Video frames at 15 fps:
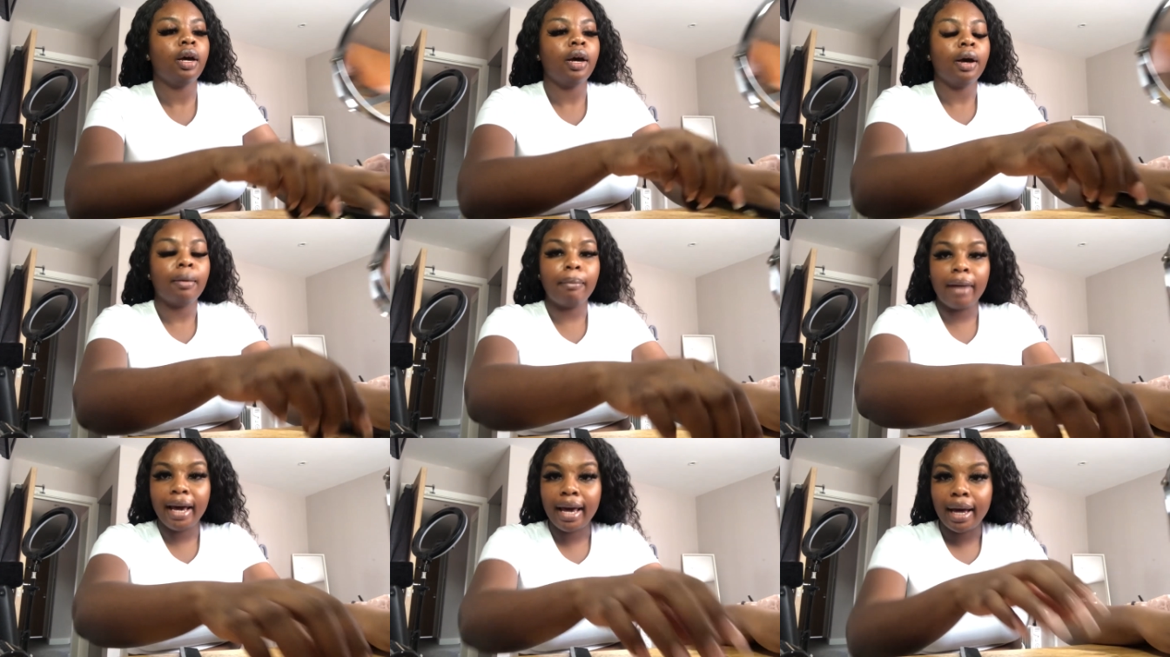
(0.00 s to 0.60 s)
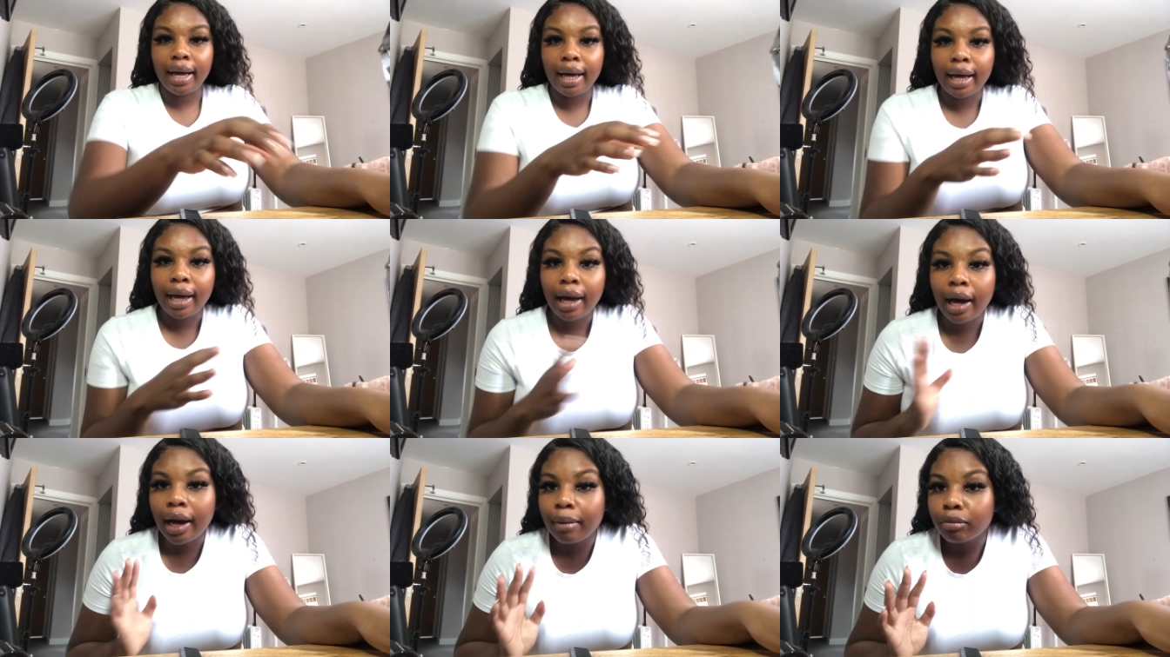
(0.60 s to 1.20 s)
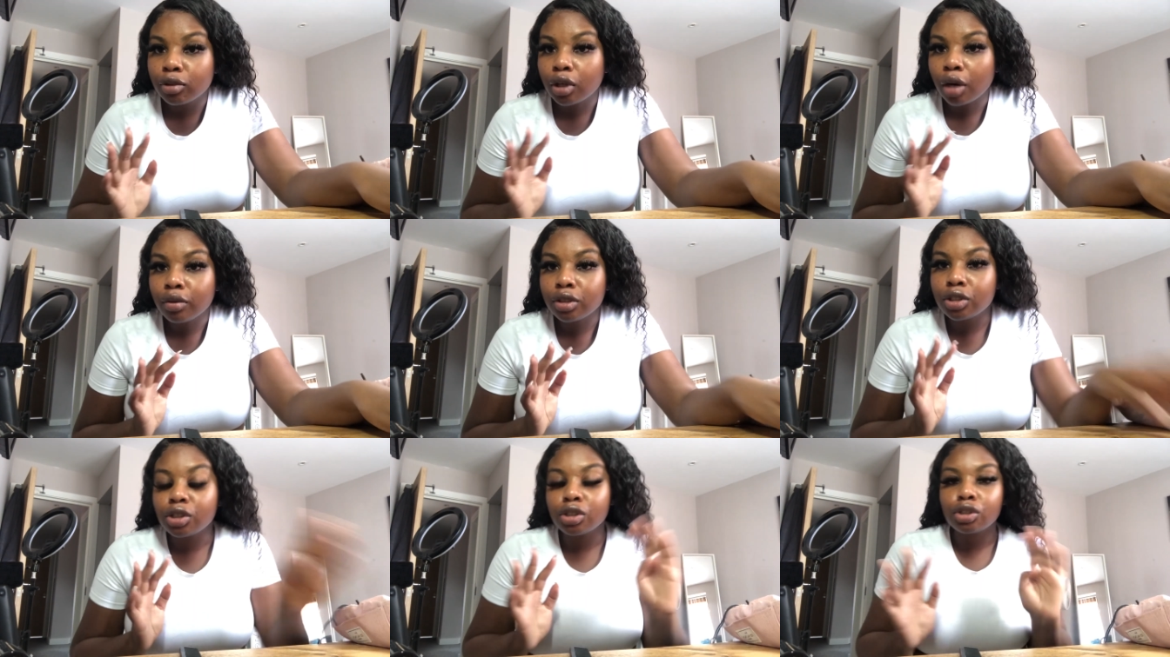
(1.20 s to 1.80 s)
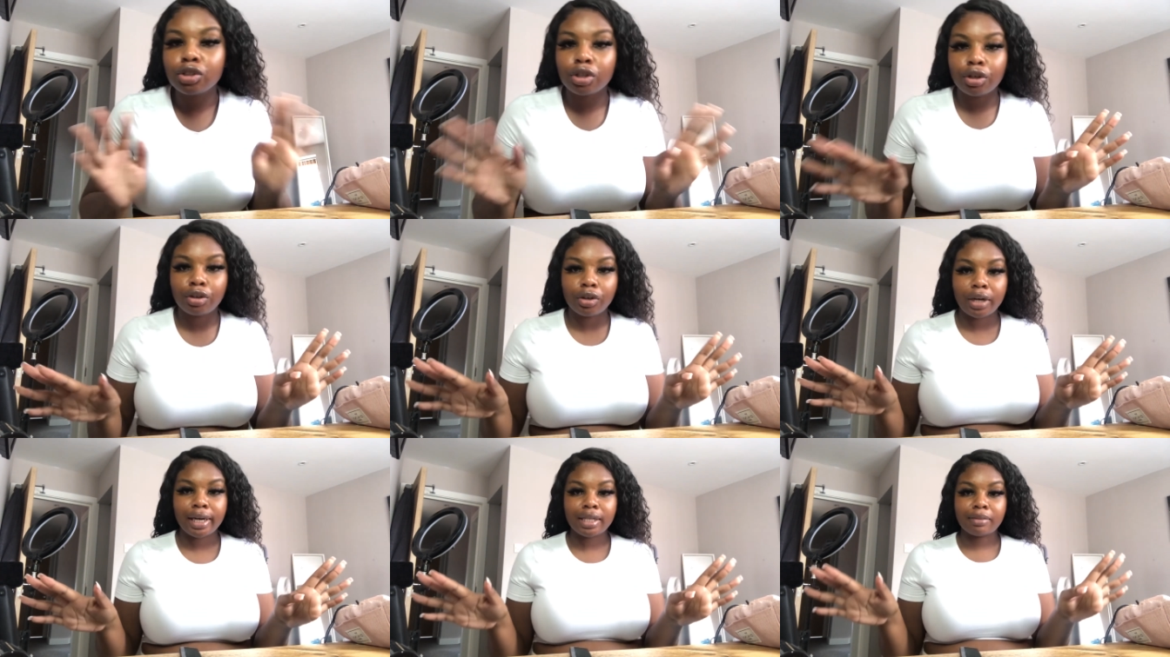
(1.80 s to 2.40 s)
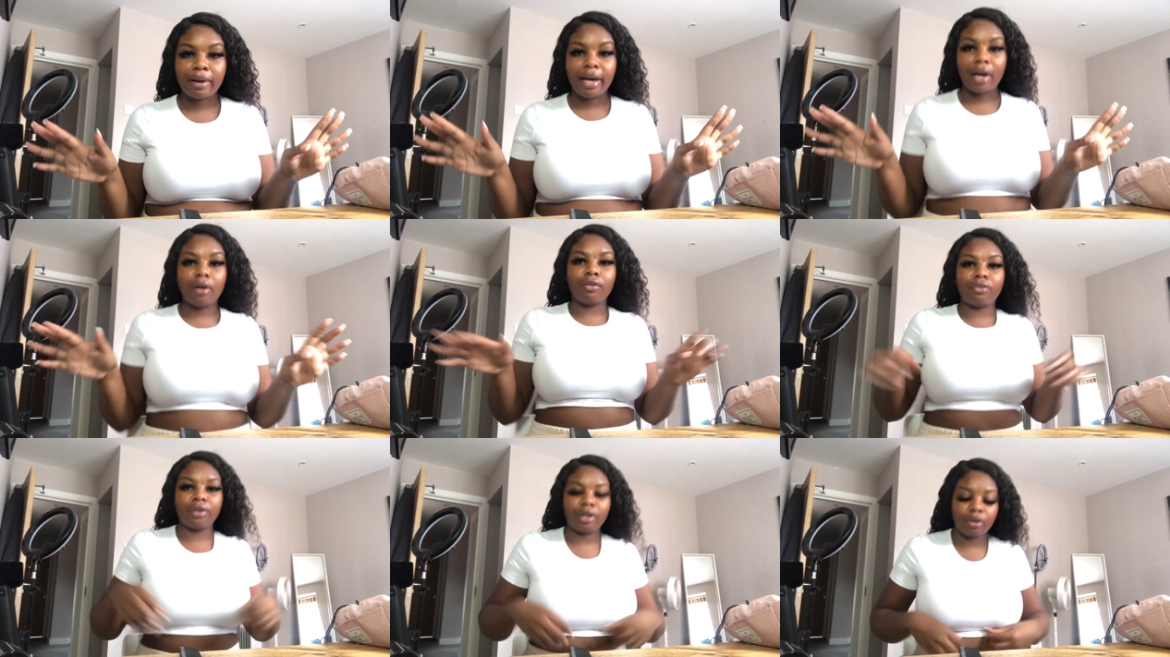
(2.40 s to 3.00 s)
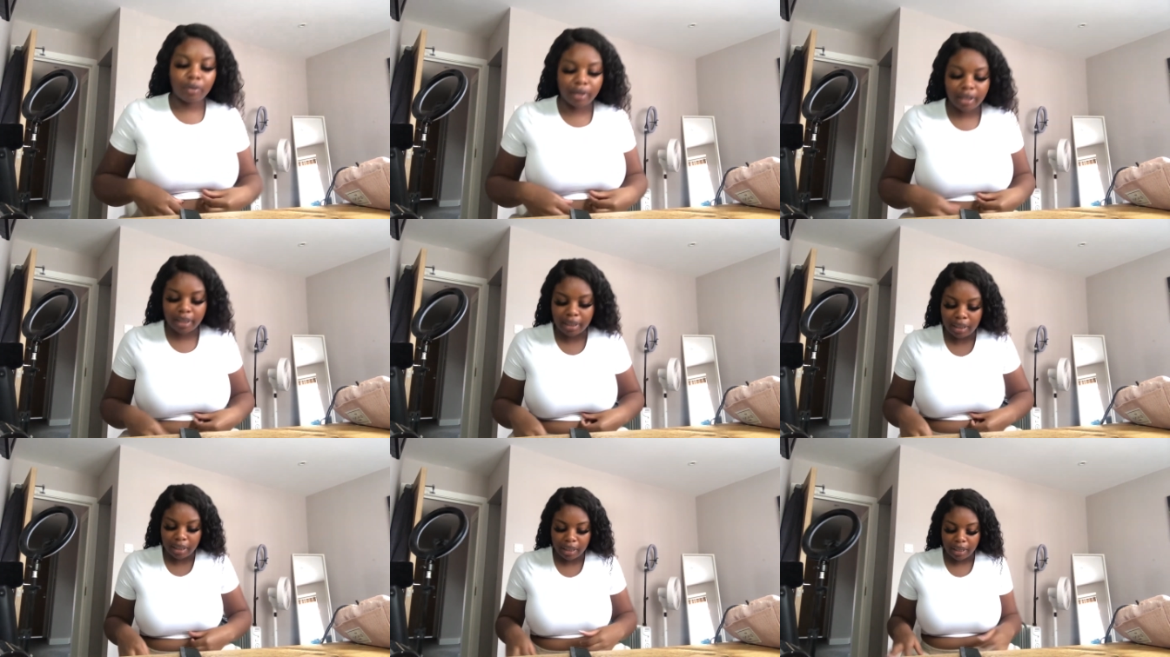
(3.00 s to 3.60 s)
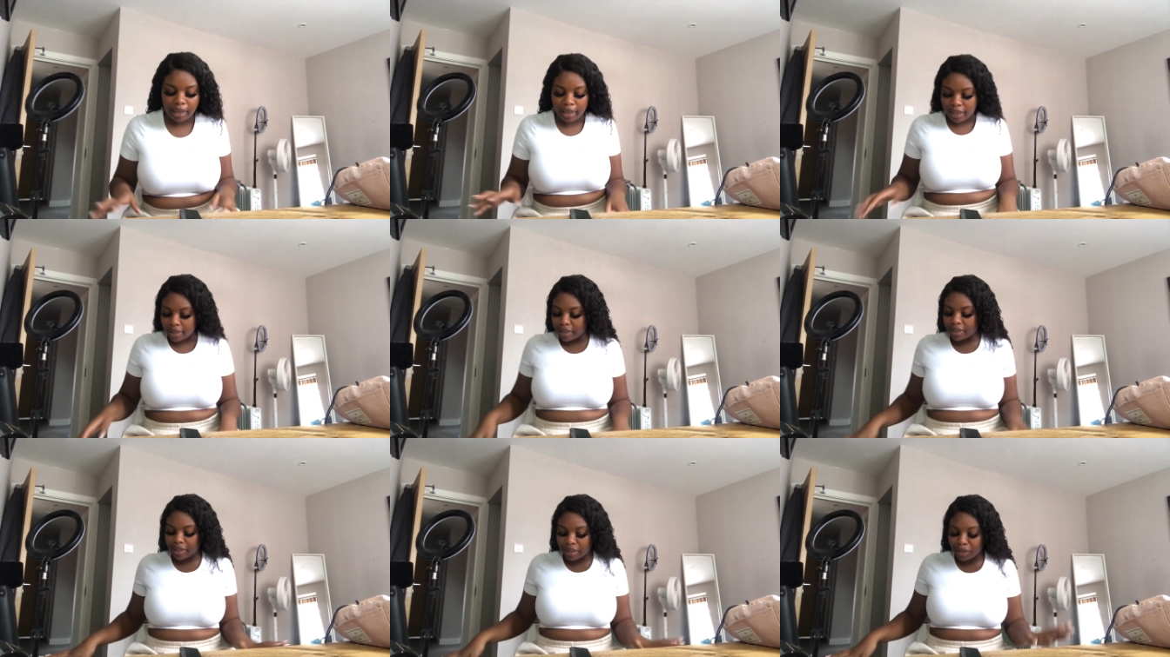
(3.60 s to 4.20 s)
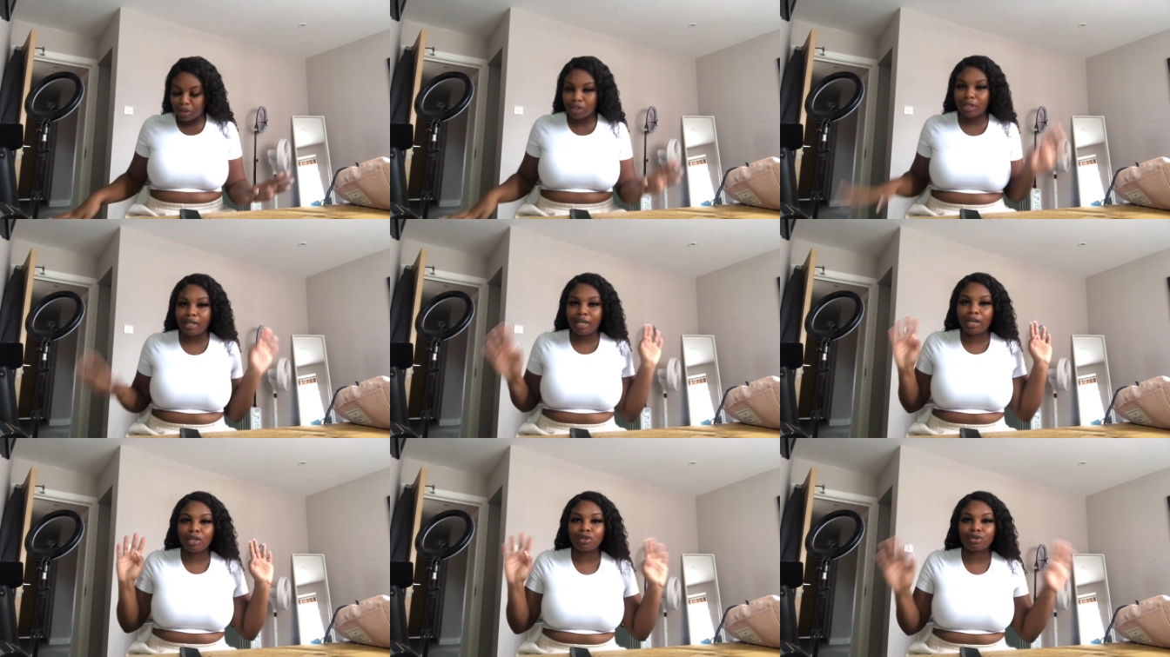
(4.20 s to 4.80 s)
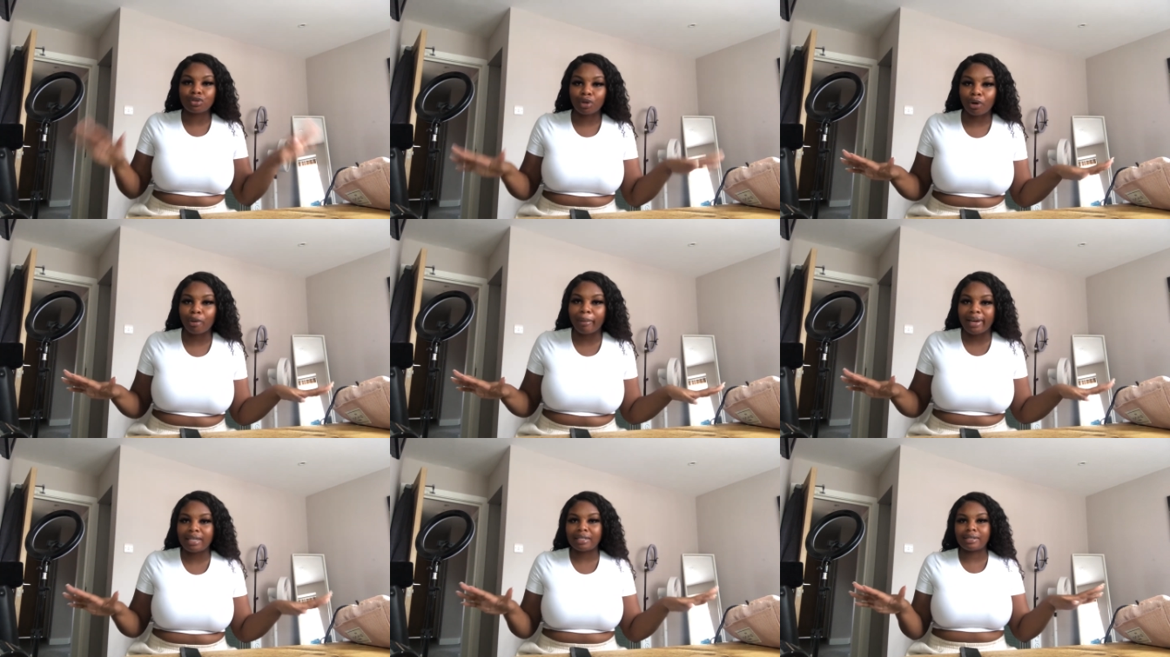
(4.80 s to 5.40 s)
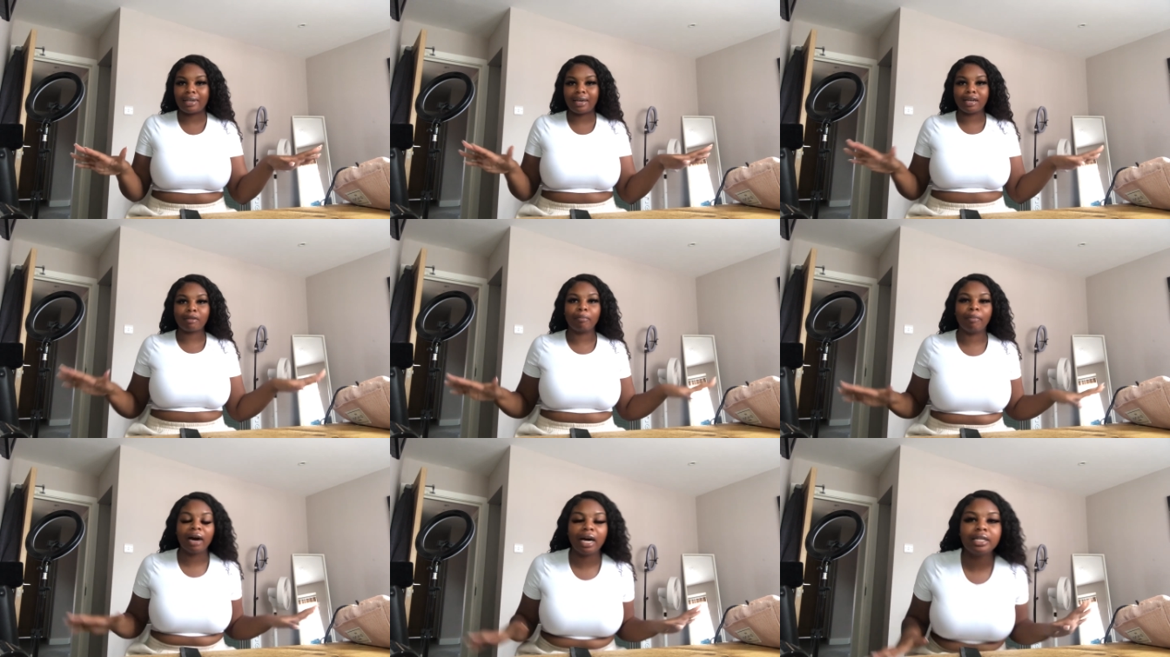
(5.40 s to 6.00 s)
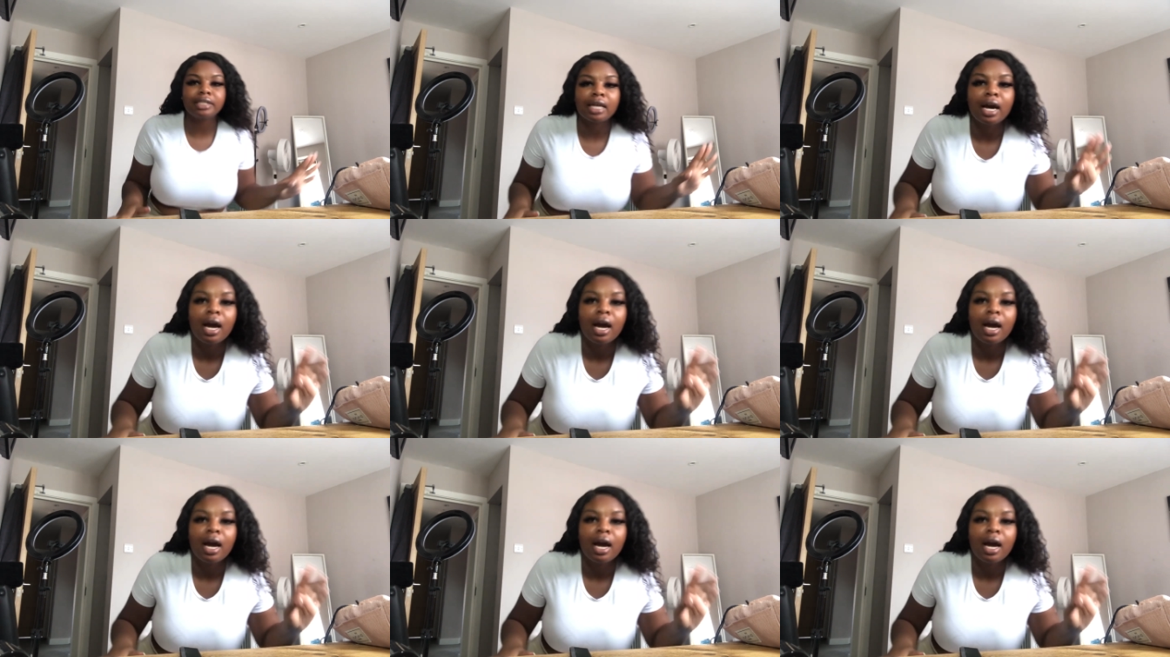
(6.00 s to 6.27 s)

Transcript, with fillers: my hair i'm going to just show you guys my outfit quickly it's literally so basic but